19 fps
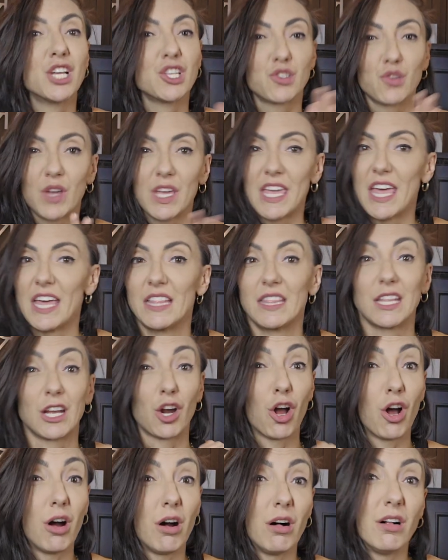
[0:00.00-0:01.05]
So again,
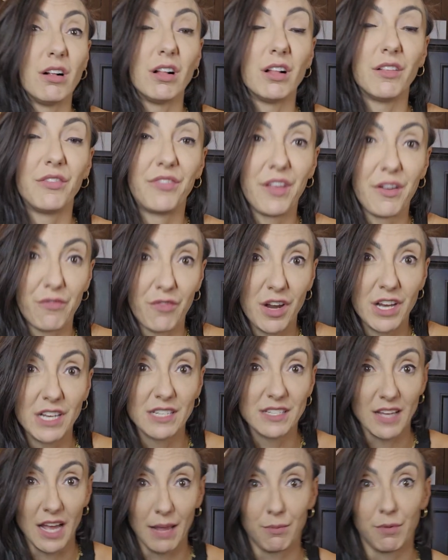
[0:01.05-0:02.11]
they're all different
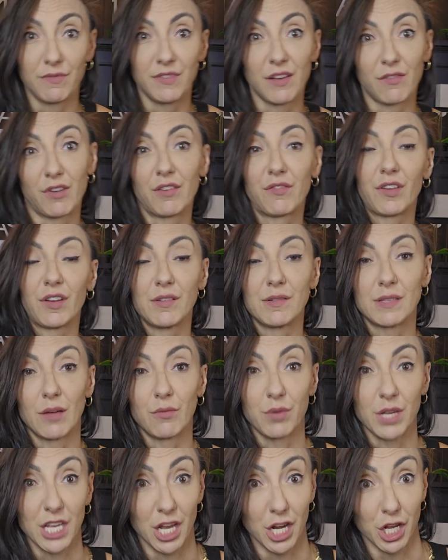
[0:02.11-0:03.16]
type of different fillers that
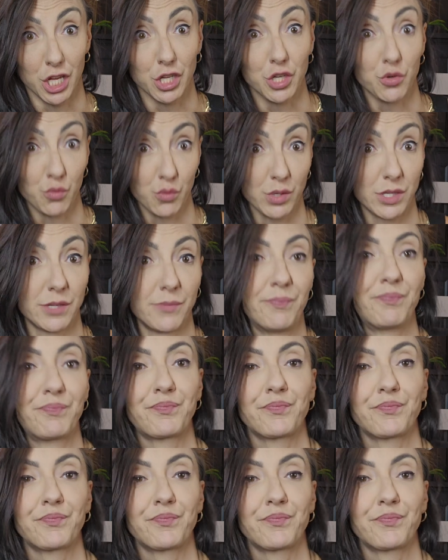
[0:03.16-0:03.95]
we're gonna use.